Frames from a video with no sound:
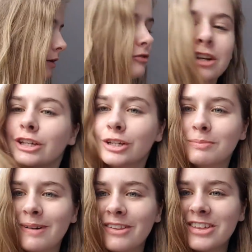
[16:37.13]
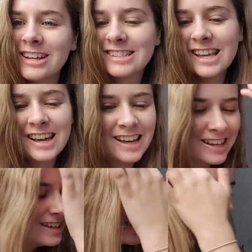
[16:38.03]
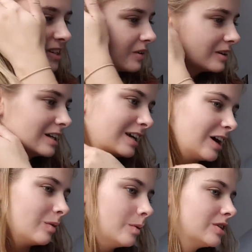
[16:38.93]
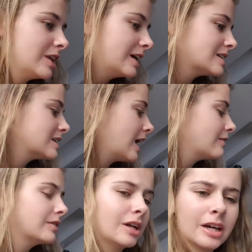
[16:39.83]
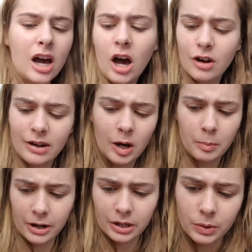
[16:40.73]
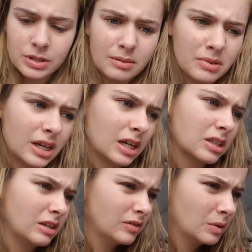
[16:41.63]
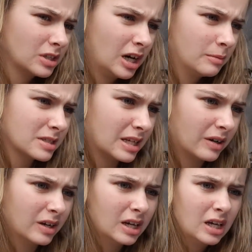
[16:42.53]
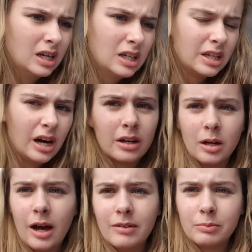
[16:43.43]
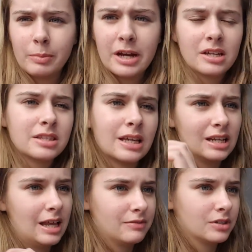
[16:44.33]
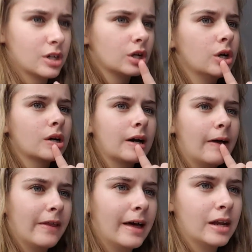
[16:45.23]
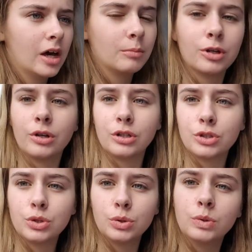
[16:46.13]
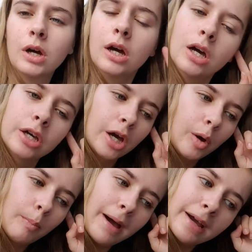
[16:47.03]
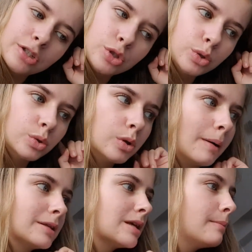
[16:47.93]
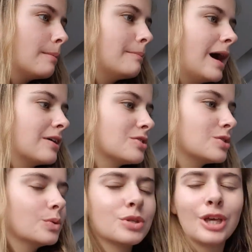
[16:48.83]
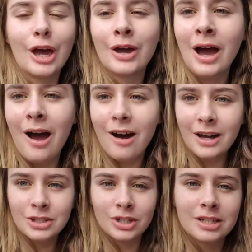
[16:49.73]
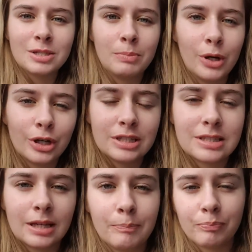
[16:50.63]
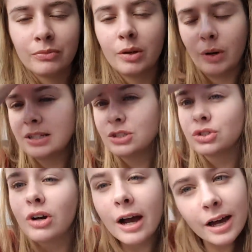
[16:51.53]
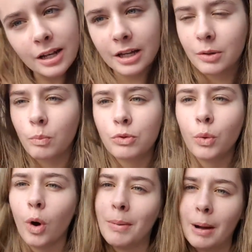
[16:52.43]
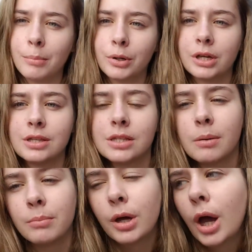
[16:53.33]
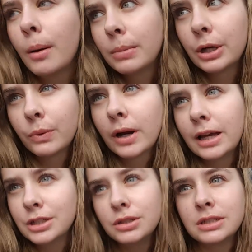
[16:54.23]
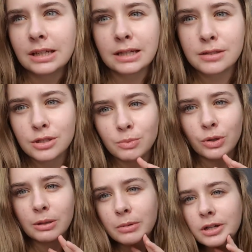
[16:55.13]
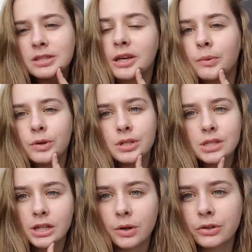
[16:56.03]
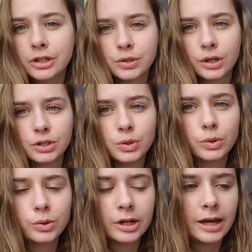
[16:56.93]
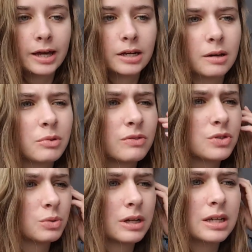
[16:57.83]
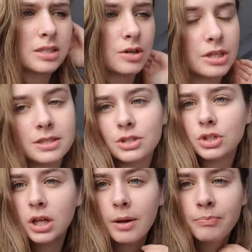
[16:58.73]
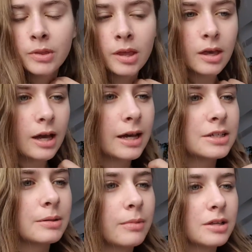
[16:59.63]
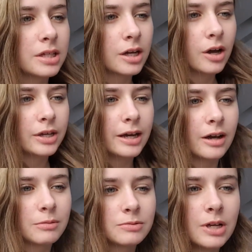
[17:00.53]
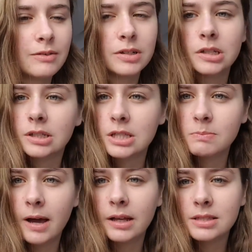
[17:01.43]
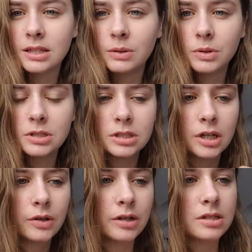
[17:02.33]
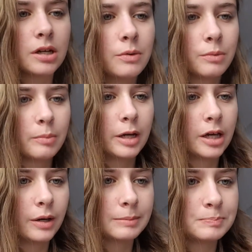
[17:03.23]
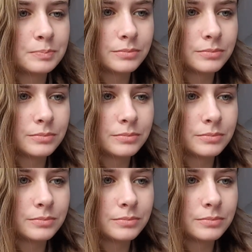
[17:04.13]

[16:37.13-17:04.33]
I'm feeling good about things. So I'm gonna get on with this, having like a half hour break or something. I don't even know what time is now. Yeah, I'm gonna have a break until 11 o'clock and then I'm going to go back to some maths. Also, I tried to book some, well, I didn't try, I like thought about booking some Blink-182 tickets this morning because they're doing a tour again. I'm not even sure when it is, I think it's in July. And I was like, oh yeah, have a look, because Matt said he wanted to go and I was like, oh, I wouldn't mind going.